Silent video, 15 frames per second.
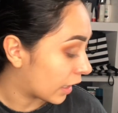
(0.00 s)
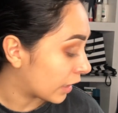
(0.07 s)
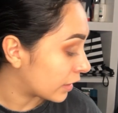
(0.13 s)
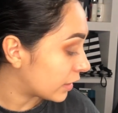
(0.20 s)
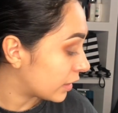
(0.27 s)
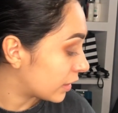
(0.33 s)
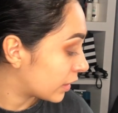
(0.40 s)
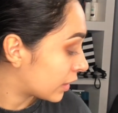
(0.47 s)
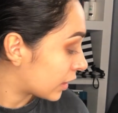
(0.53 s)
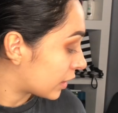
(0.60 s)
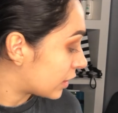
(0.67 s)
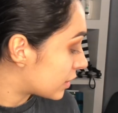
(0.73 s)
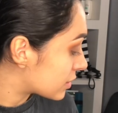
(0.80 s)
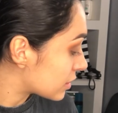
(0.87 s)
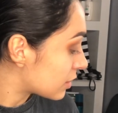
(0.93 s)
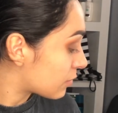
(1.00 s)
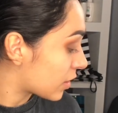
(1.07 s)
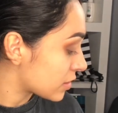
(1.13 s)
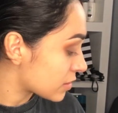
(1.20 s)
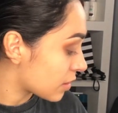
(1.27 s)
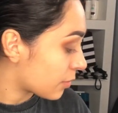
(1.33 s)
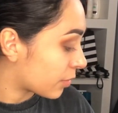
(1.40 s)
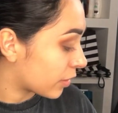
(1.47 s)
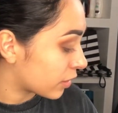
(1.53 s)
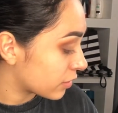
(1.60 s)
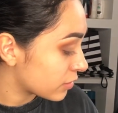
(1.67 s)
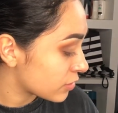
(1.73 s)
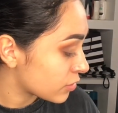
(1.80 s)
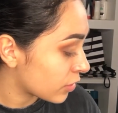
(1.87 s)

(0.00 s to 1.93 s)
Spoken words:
I can easily mess up on.